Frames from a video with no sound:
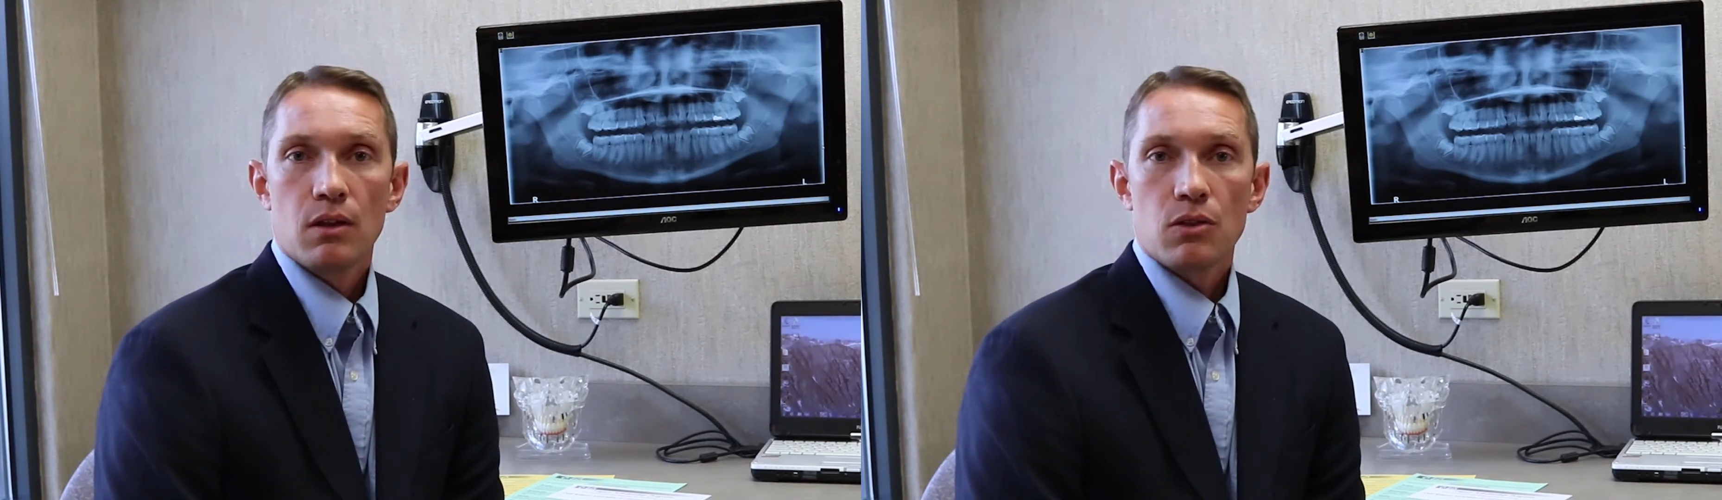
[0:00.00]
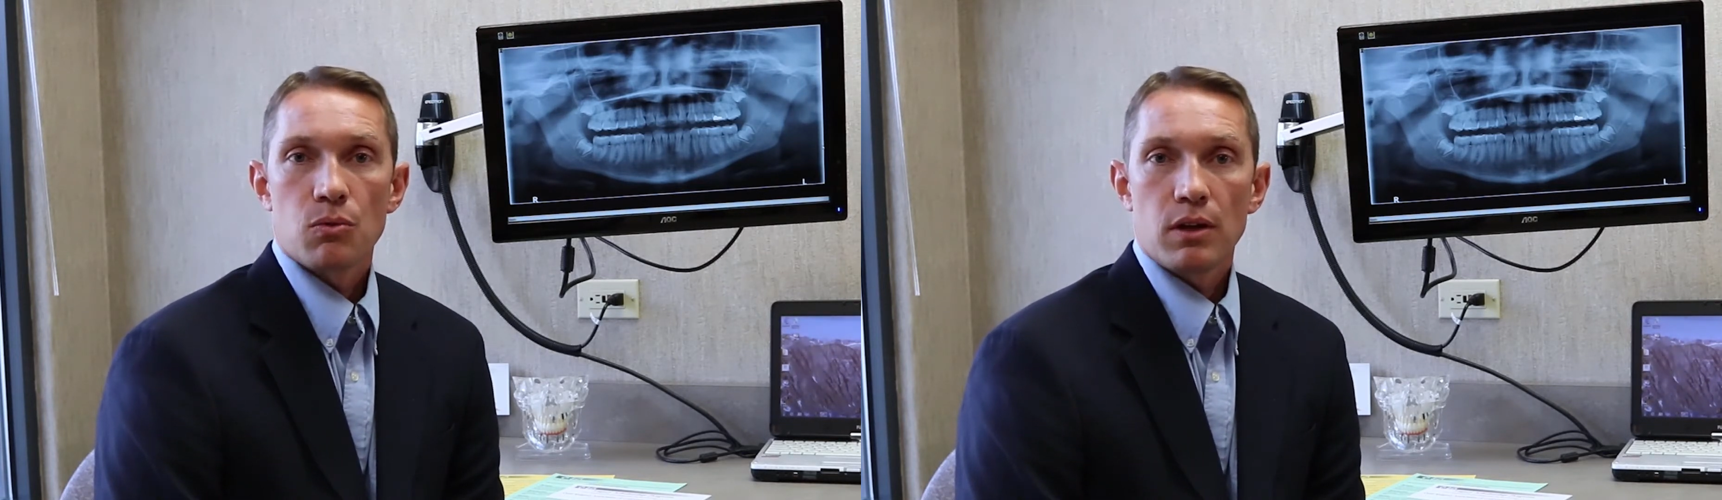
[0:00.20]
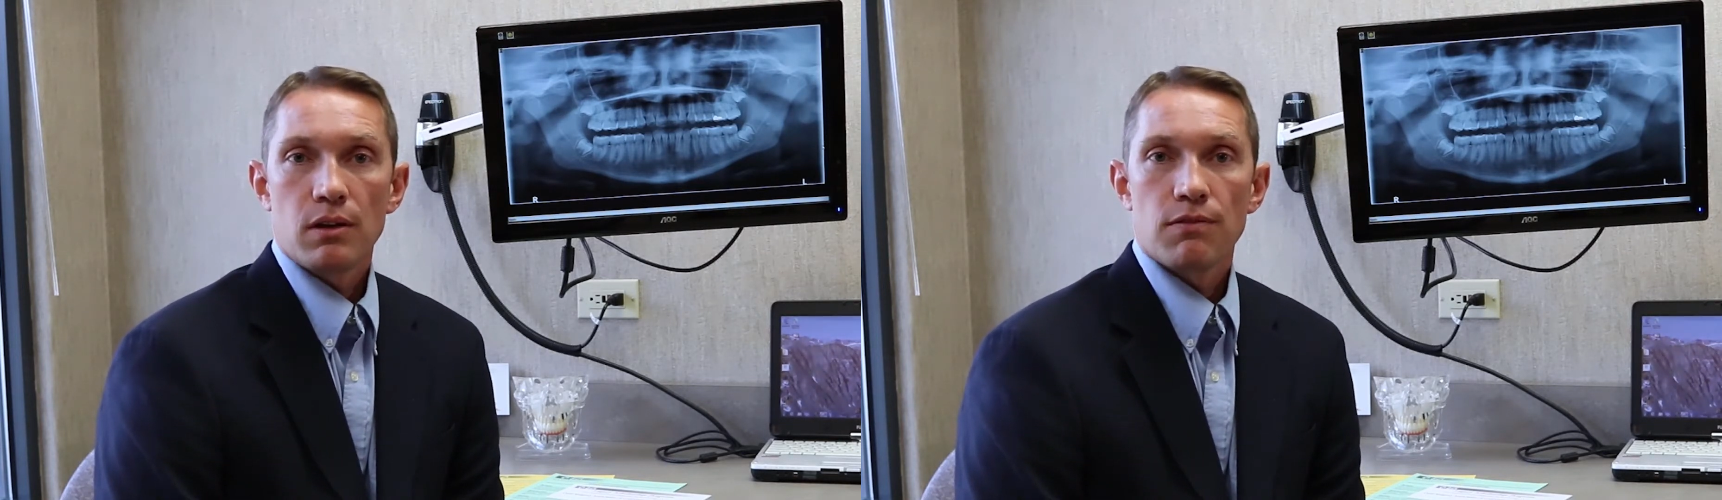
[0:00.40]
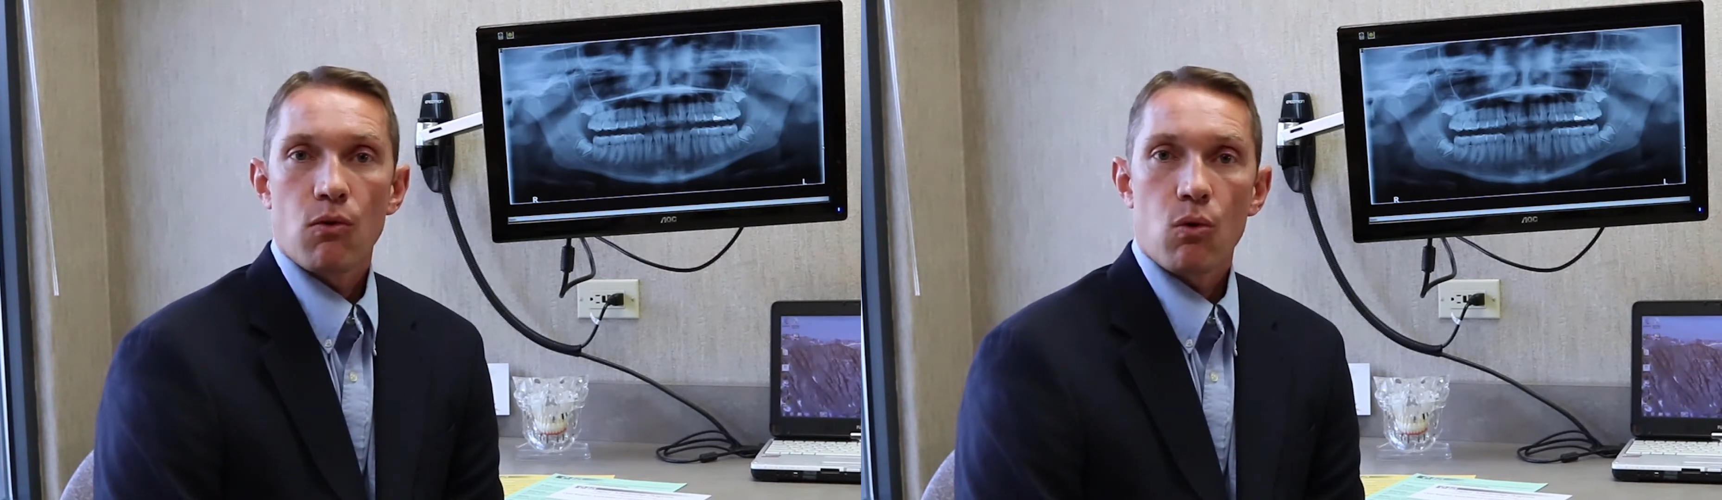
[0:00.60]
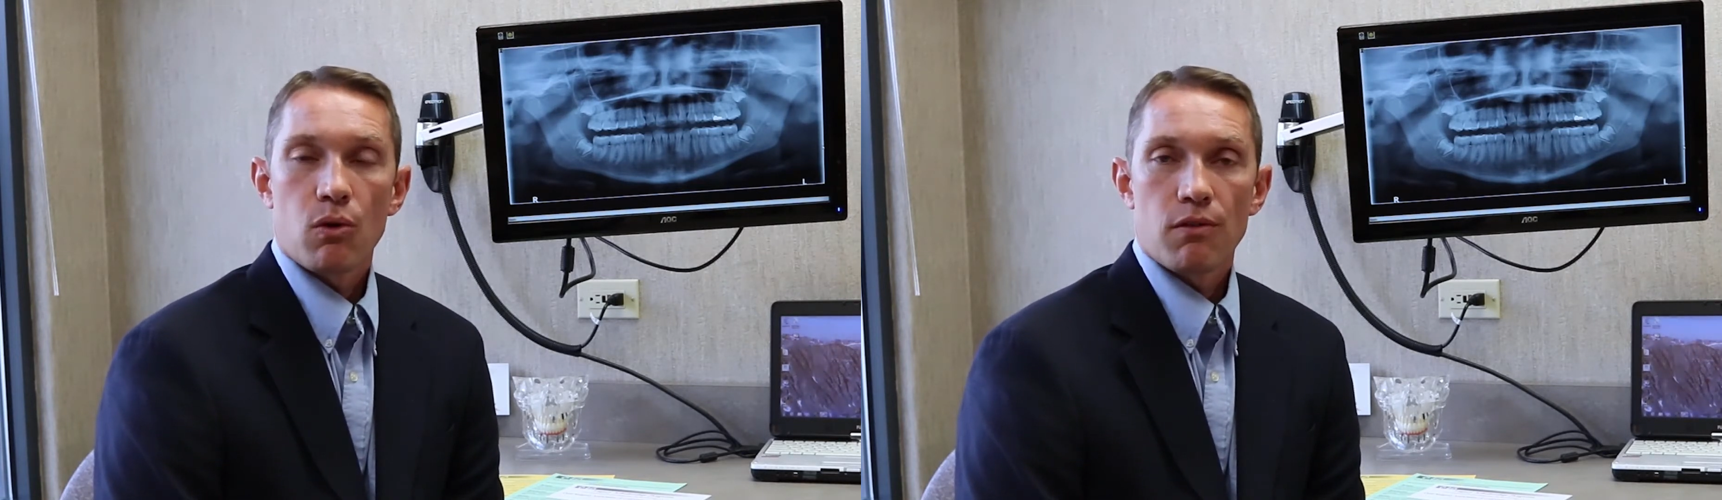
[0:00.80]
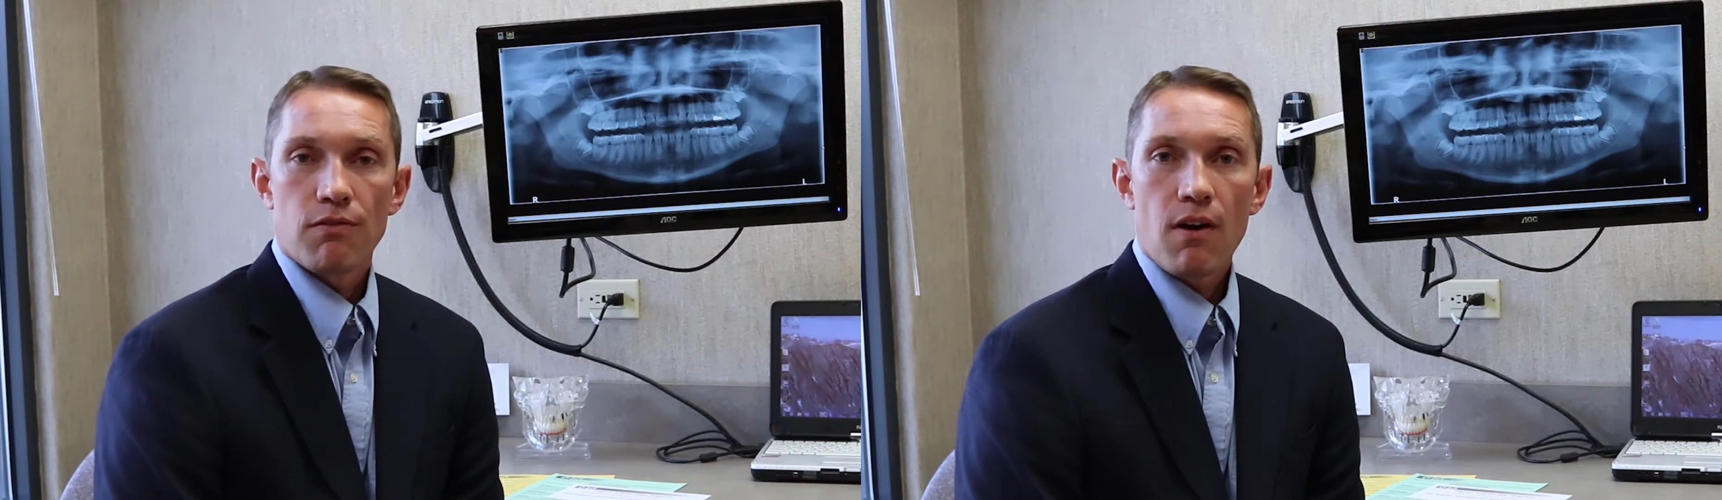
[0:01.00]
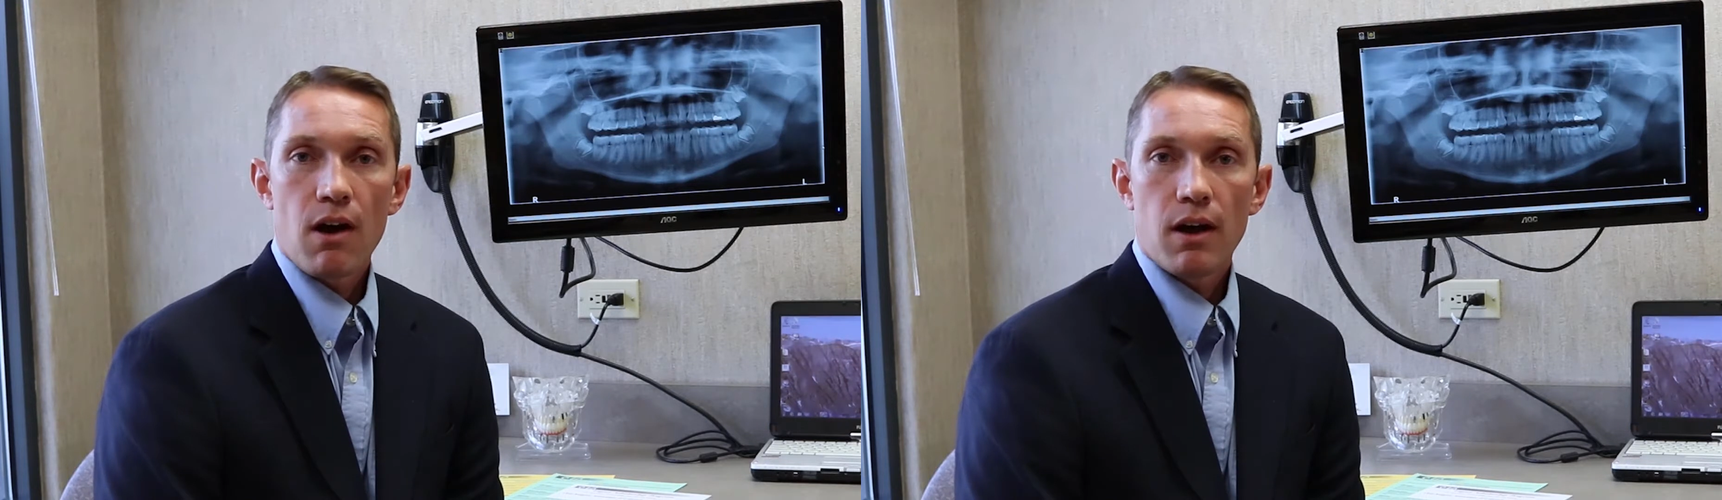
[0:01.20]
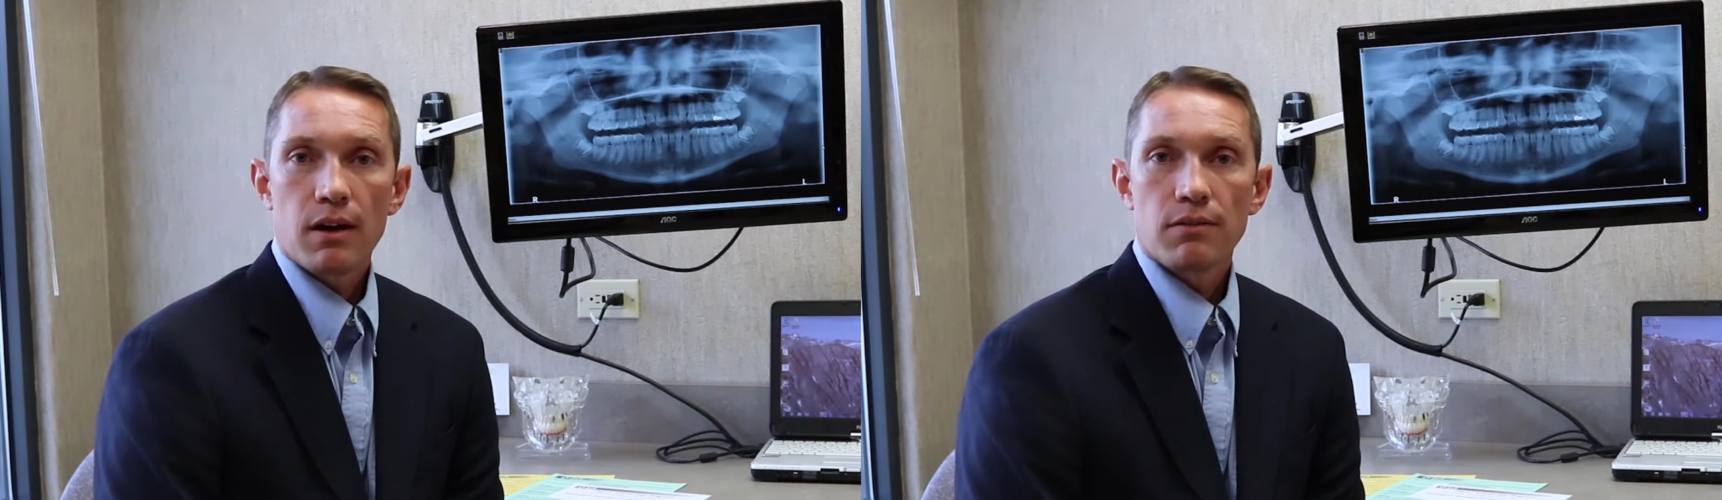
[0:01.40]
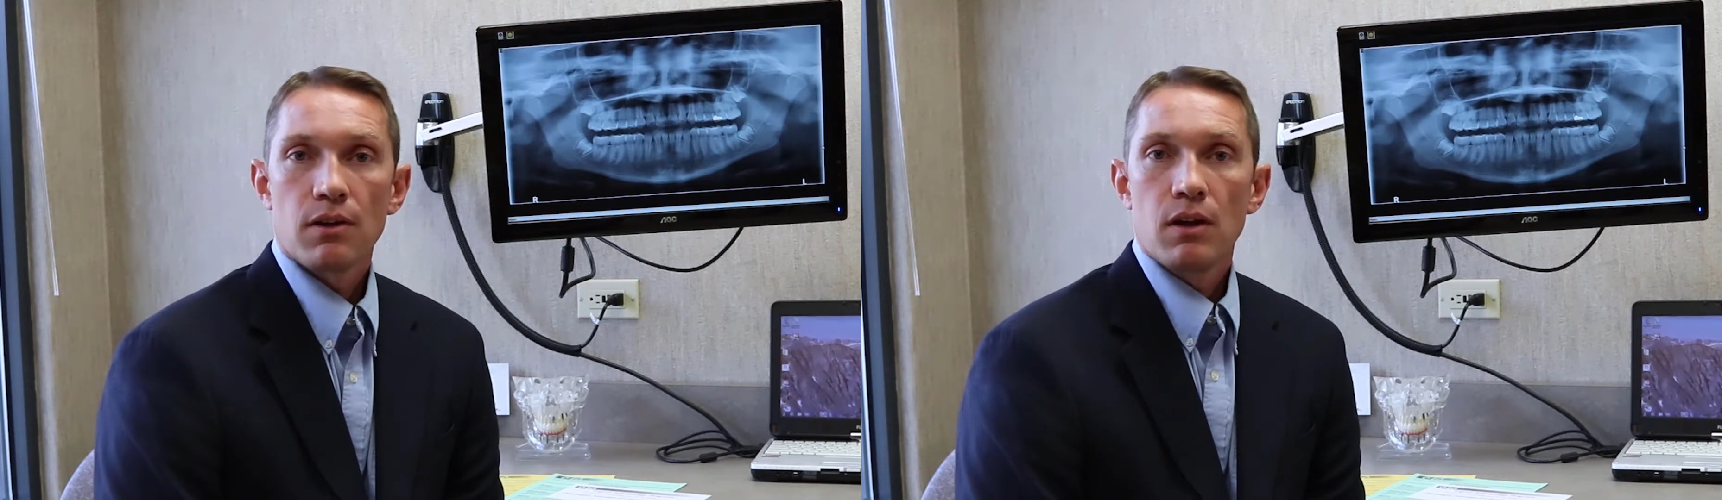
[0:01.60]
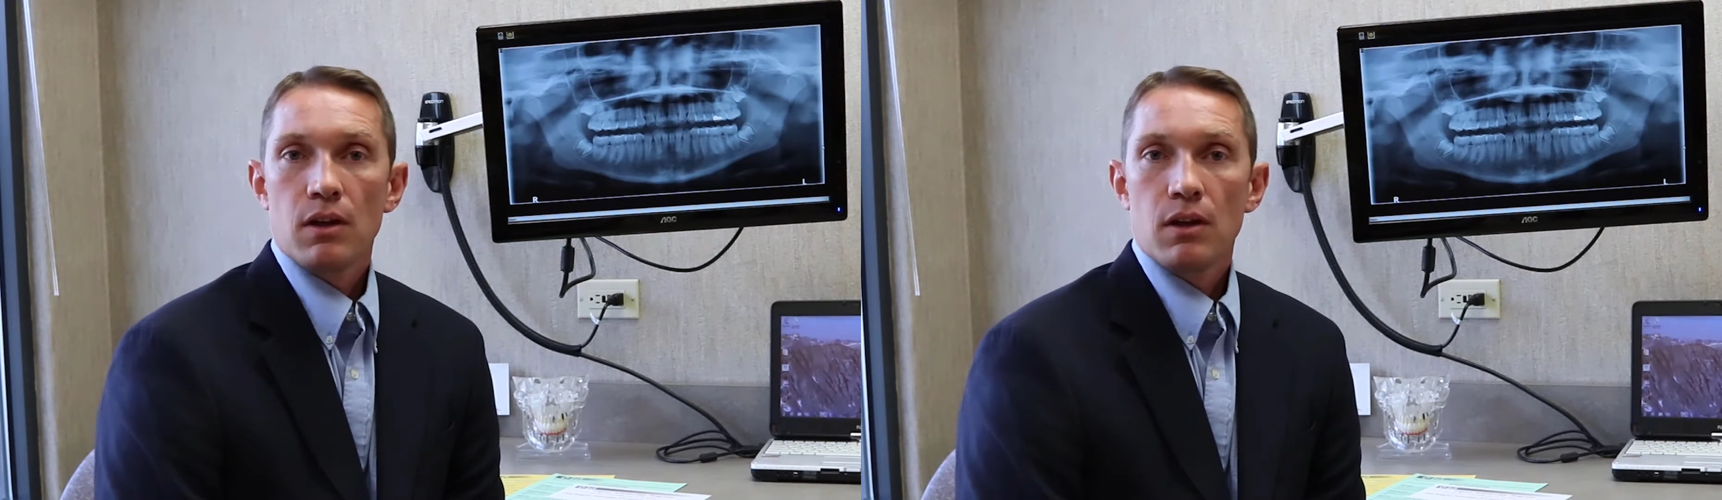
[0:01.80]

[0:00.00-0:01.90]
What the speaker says: 3, 4, or 5